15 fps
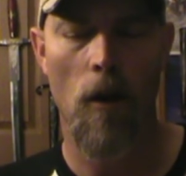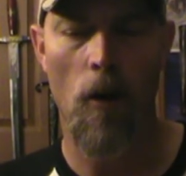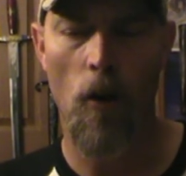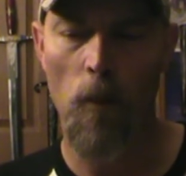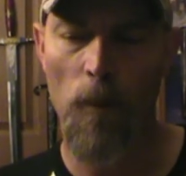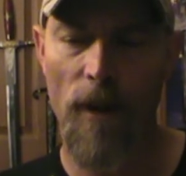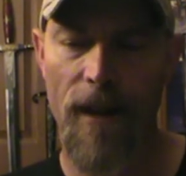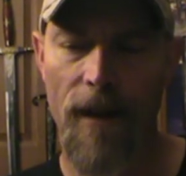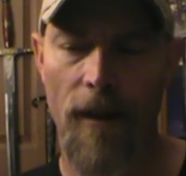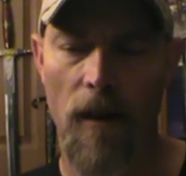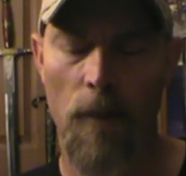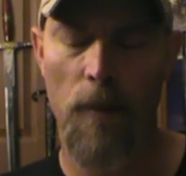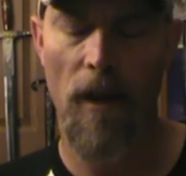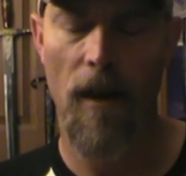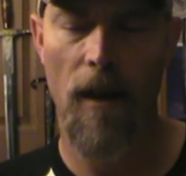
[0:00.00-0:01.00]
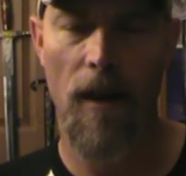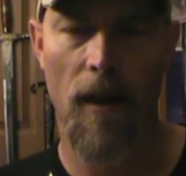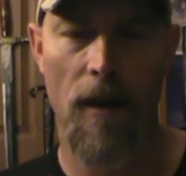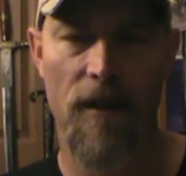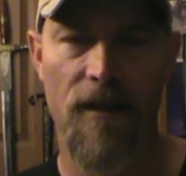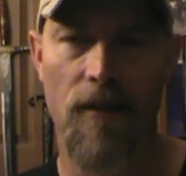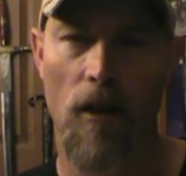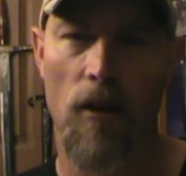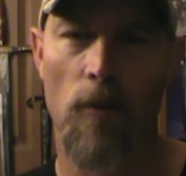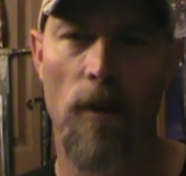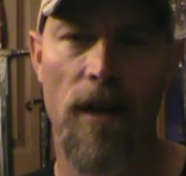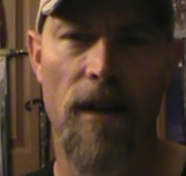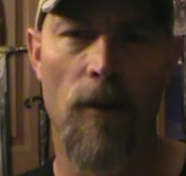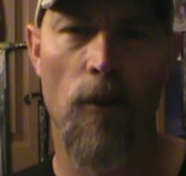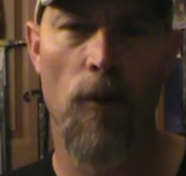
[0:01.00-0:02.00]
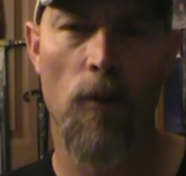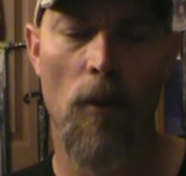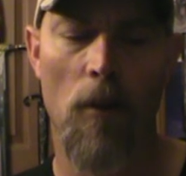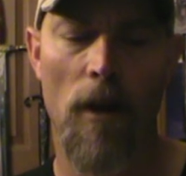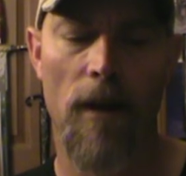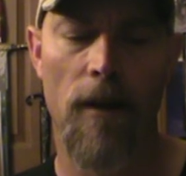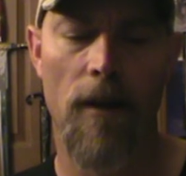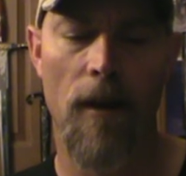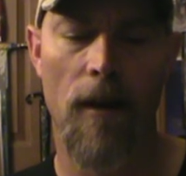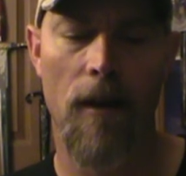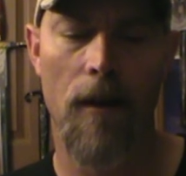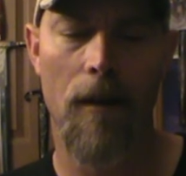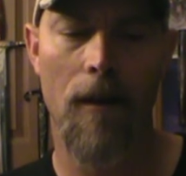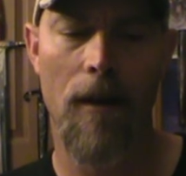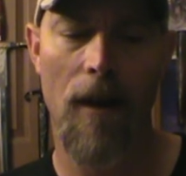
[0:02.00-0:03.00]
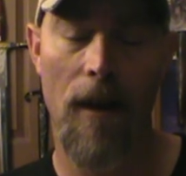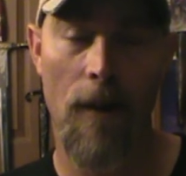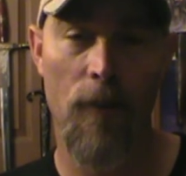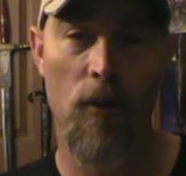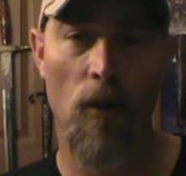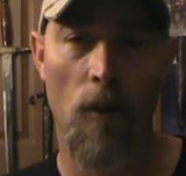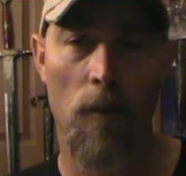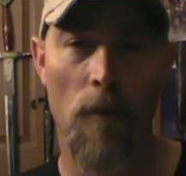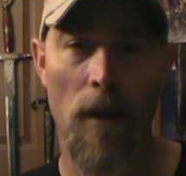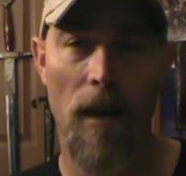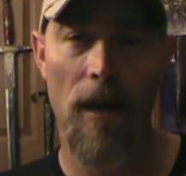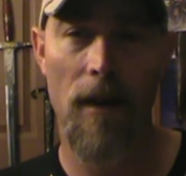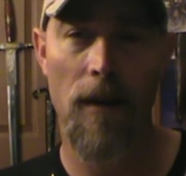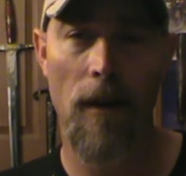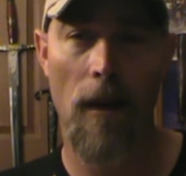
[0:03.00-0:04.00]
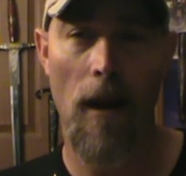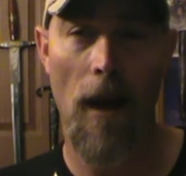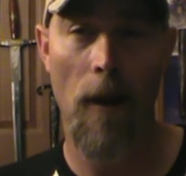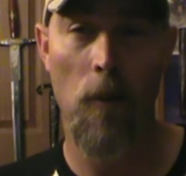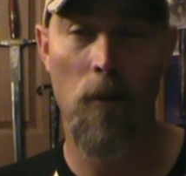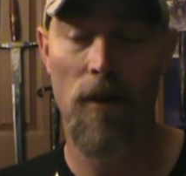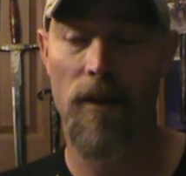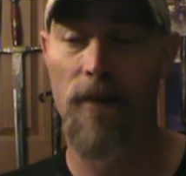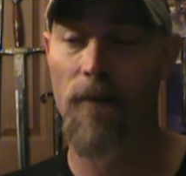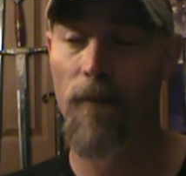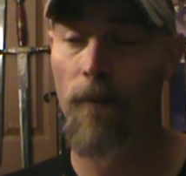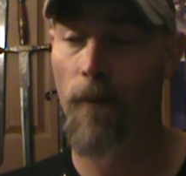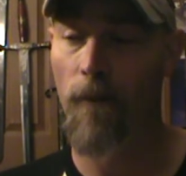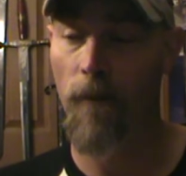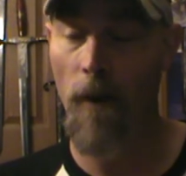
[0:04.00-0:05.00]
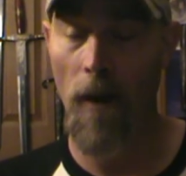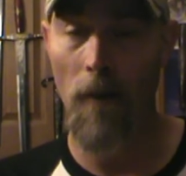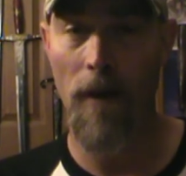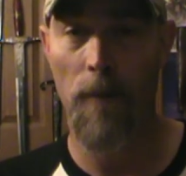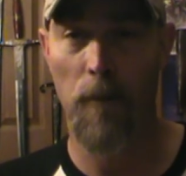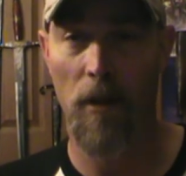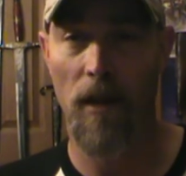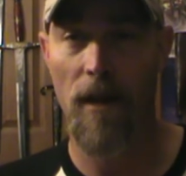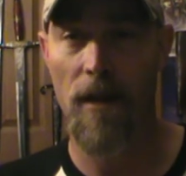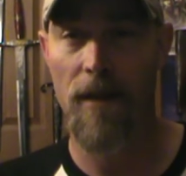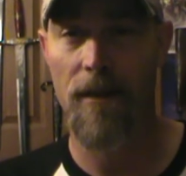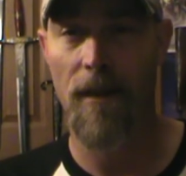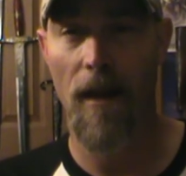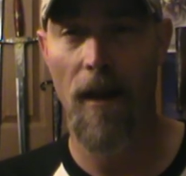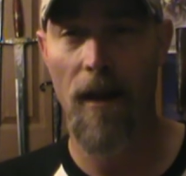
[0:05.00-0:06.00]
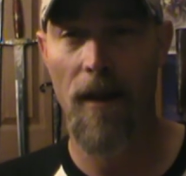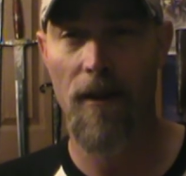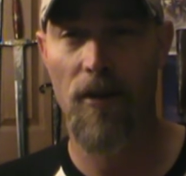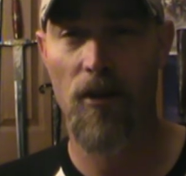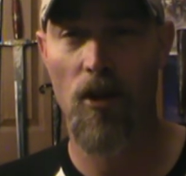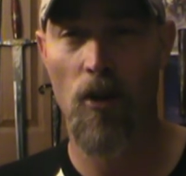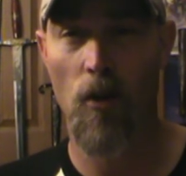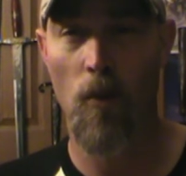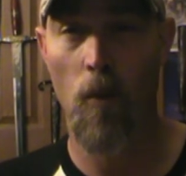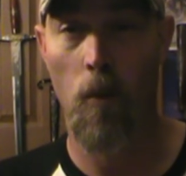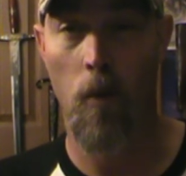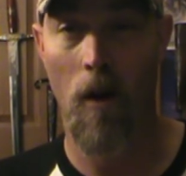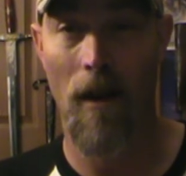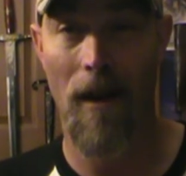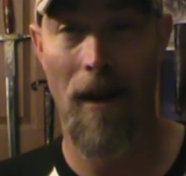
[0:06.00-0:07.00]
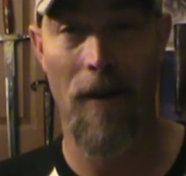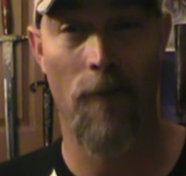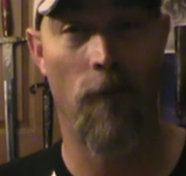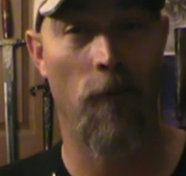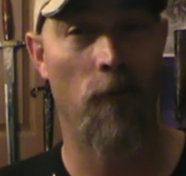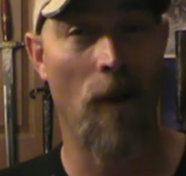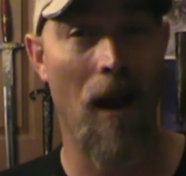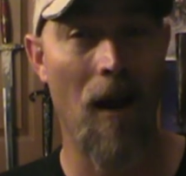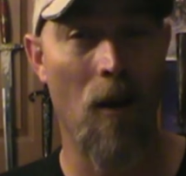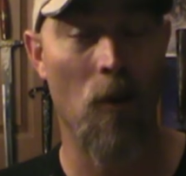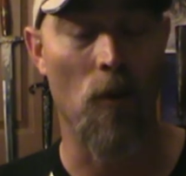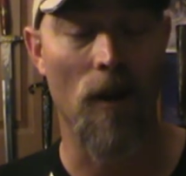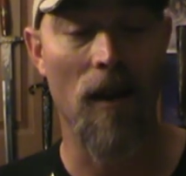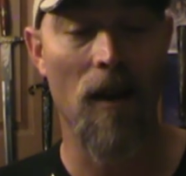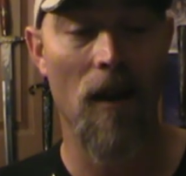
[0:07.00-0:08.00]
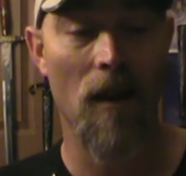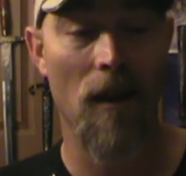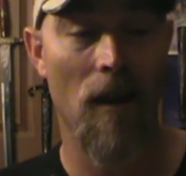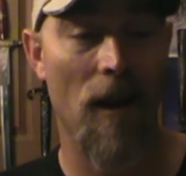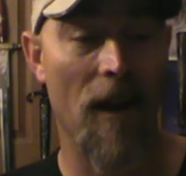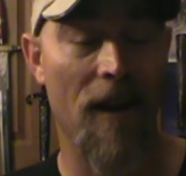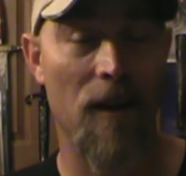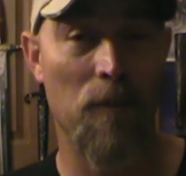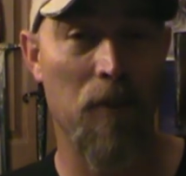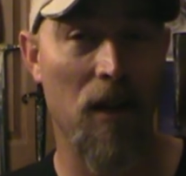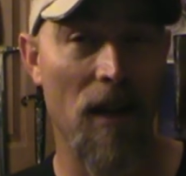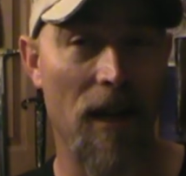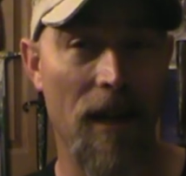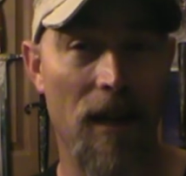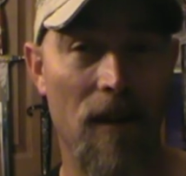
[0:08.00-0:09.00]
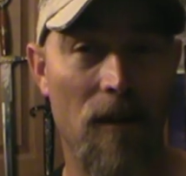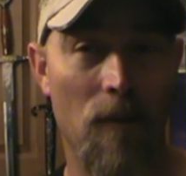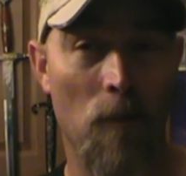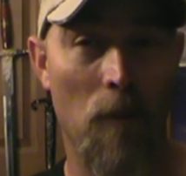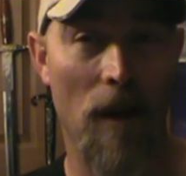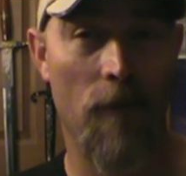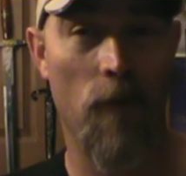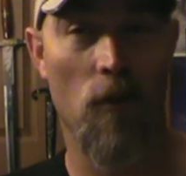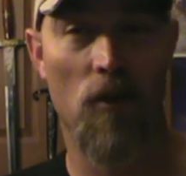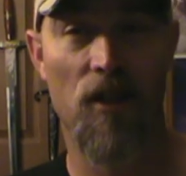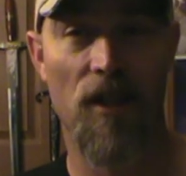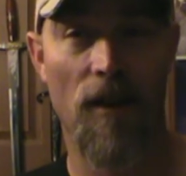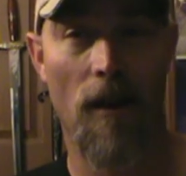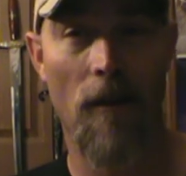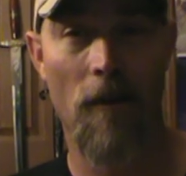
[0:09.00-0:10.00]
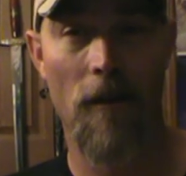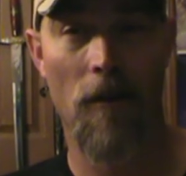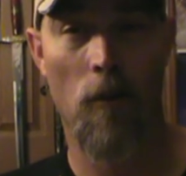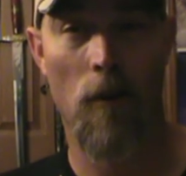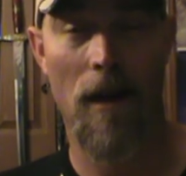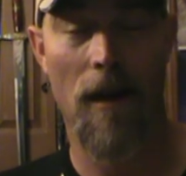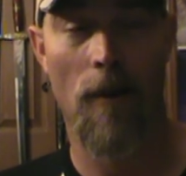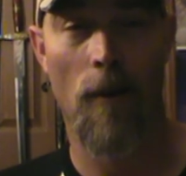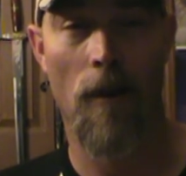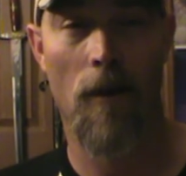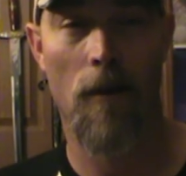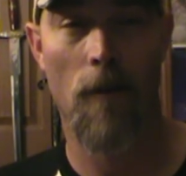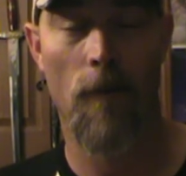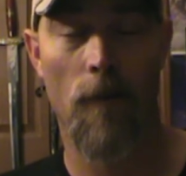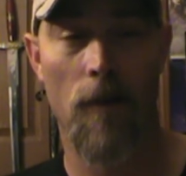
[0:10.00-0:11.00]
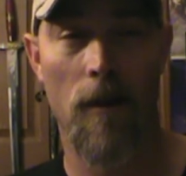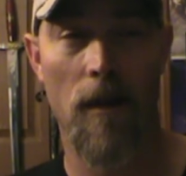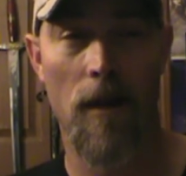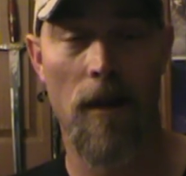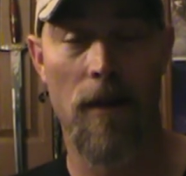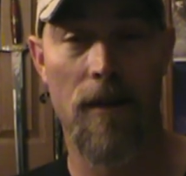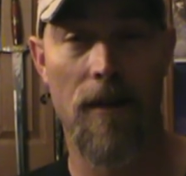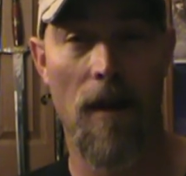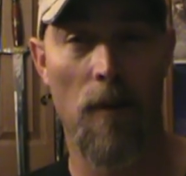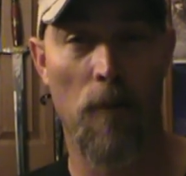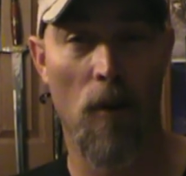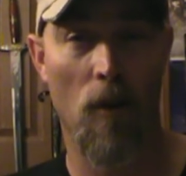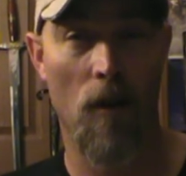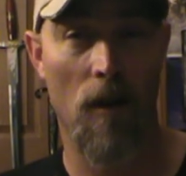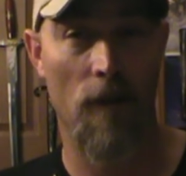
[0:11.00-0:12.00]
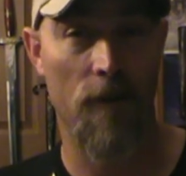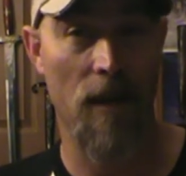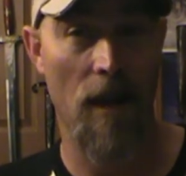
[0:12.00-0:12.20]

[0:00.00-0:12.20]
Opened it up and started reading through it. And I have to admit, I was very pleased as to what I found. And completing my first scenario out of there, the Temple of